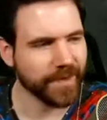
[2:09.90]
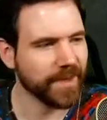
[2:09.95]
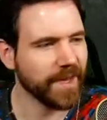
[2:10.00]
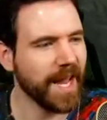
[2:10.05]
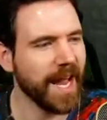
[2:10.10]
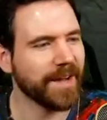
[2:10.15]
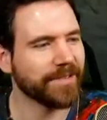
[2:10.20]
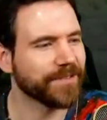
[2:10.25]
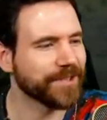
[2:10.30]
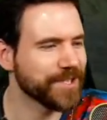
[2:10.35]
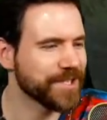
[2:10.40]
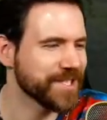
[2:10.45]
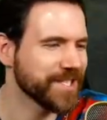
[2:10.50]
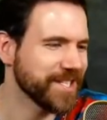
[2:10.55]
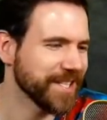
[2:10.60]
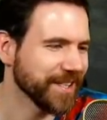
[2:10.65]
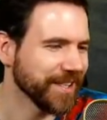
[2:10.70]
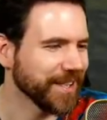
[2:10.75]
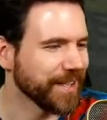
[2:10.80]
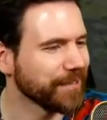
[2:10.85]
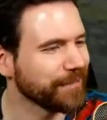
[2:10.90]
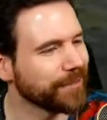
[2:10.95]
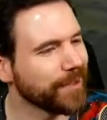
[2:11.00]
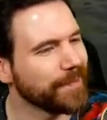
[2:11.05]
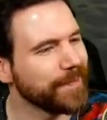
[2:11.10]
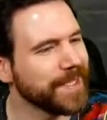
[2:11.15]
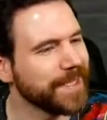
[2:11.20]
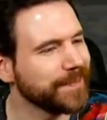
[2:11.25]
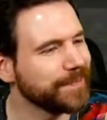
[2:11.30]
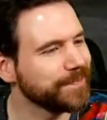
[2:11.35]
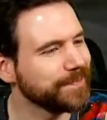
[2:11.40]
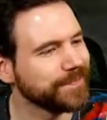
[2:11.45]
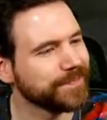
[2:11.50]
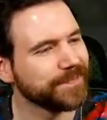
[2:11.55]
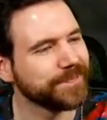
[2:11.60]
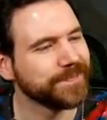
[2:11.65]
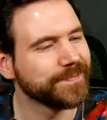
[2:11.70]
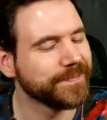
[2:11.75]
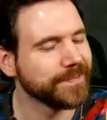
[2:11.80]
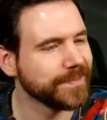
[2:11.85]
After stealing from it?
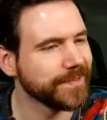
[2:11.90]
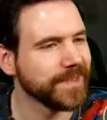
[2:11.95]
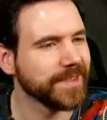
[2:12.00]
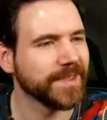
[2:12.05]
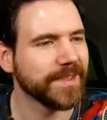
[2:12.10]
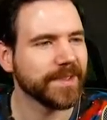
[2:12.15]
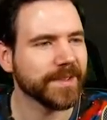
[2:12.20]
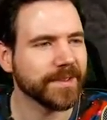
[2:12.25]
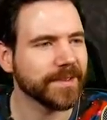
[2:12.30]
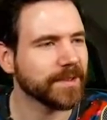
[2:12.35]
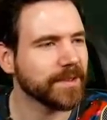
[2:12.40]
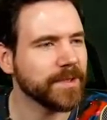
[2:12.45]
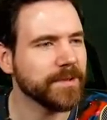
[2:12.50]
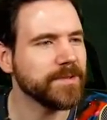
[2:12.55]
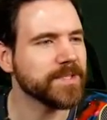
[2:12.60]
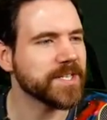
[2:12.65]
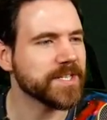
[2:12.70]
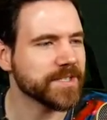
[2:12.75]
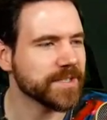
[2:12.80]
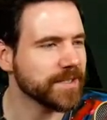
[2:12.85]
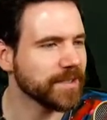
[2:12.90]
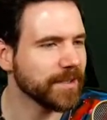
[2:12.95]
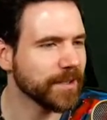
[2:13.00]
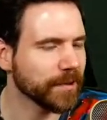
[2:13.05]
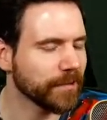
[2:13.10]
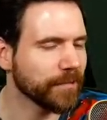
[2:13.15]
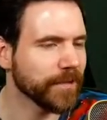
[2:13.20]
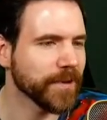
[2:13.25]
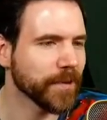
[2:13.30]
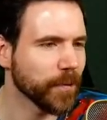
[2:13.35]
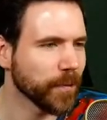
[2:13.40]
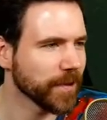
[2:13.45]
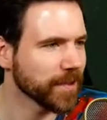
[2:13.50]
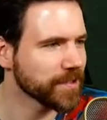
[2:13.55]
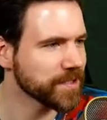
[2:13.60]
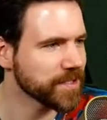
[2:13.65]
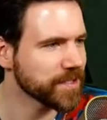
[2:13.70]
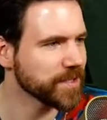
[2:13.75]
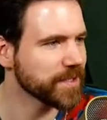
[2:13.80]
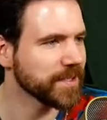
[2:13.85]
Look, you just look for the
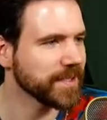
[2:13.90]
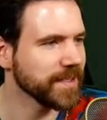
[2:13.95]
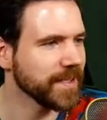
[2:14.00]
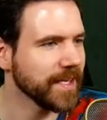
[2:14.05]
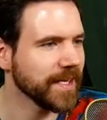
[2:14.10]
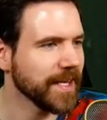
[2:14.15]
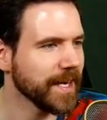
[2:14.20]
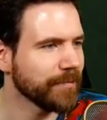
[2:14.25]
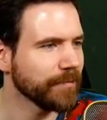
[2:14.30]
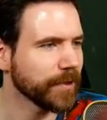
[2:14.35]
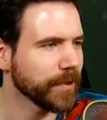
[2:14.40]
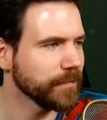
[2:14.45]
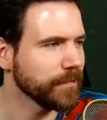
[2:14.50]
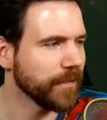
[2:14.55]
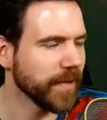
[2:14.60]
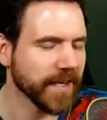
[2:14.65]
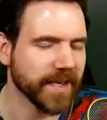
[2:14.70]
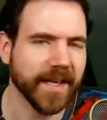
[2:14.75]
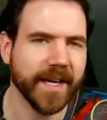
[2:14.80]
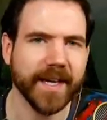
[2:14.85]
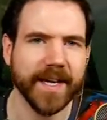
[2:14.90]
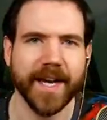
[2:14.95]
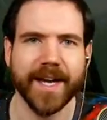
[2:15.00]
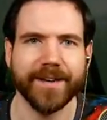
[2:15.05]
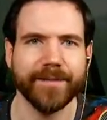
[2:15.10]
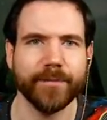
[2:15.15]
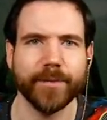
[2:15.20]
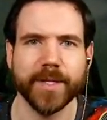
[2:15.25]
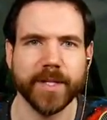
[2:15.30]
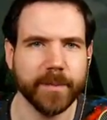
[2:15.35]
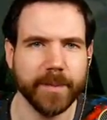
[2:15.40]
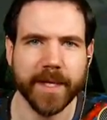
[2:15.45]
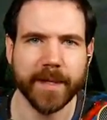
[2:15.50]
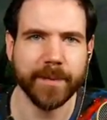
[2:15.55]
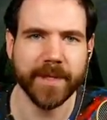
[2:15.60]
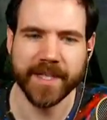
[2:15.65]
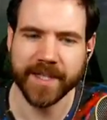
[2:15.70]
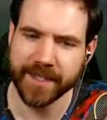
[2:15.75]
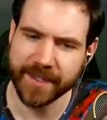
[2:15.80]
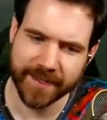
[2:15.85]
worst in every fight I have with a
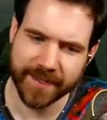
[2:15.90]
baby.